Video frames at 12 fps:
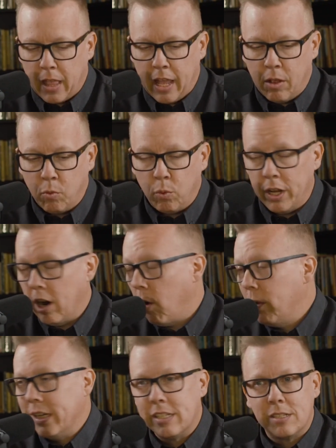And we
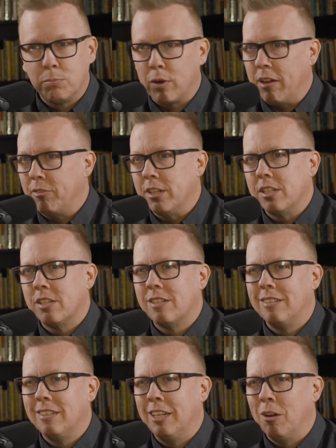always
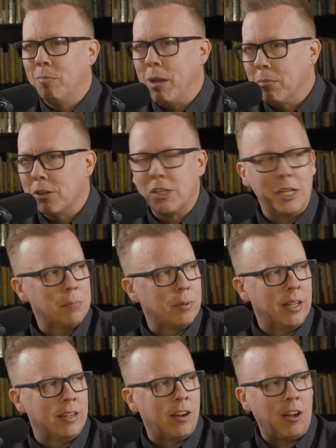preface, you know, membership
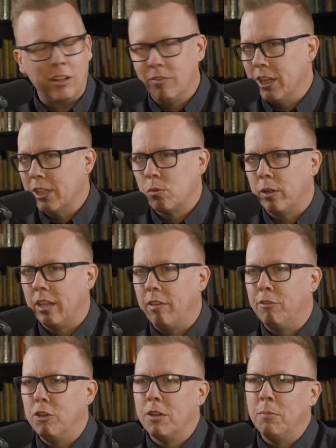and all of this with
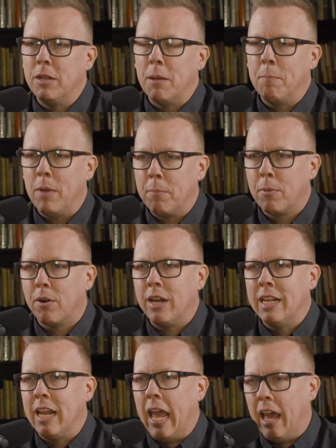if you can be a member
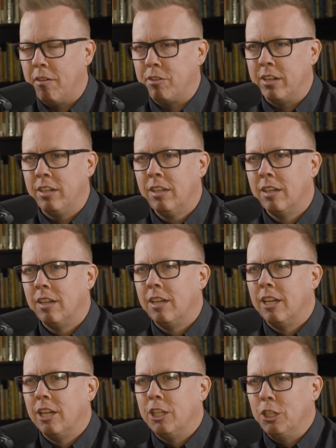in heaven,
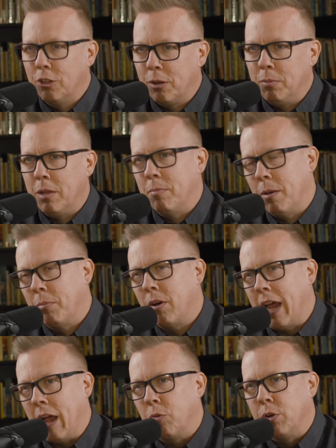you can be a
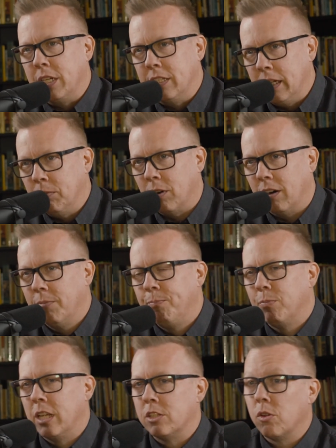member at Redeemer.
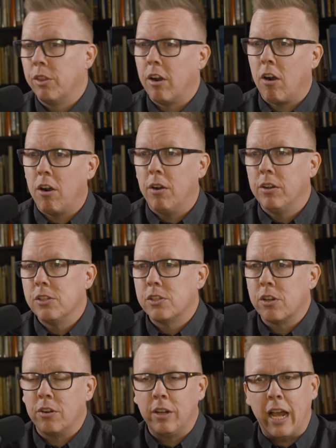And so there are
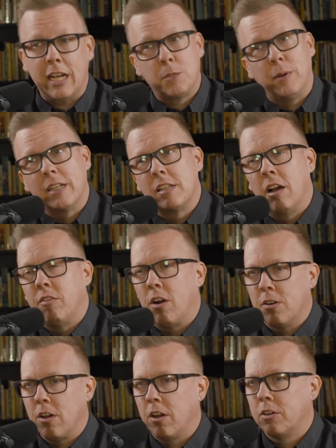certain aspects of
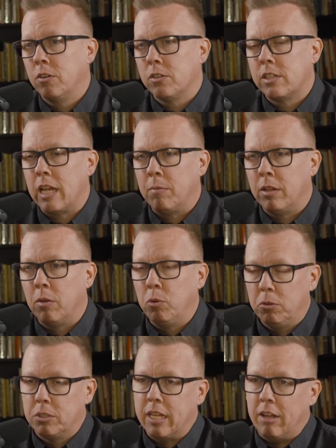our doctrinal statement that
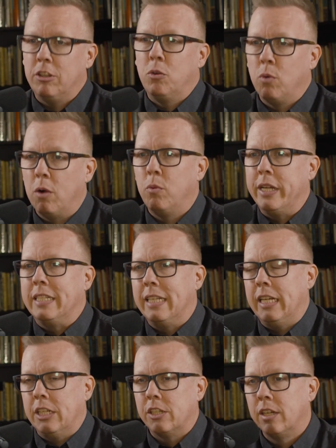we will tell you what we
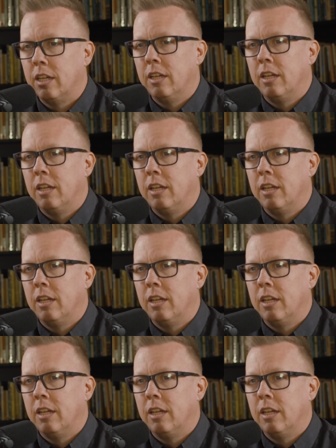teach.